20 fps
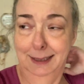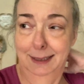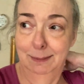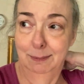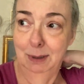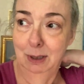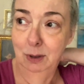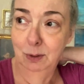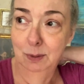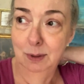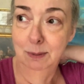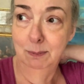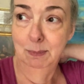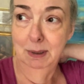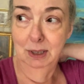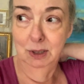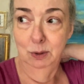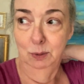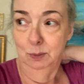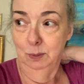my new,
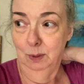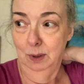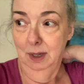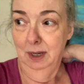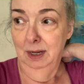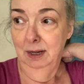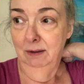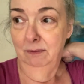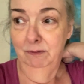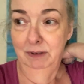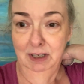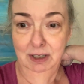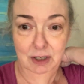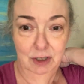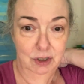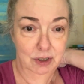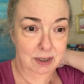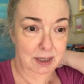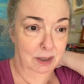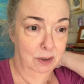my new
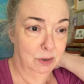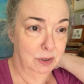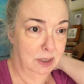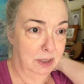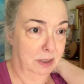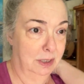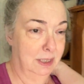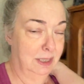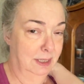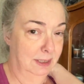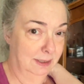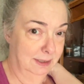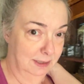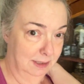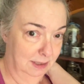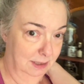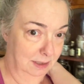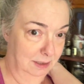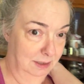vintage secretary desk.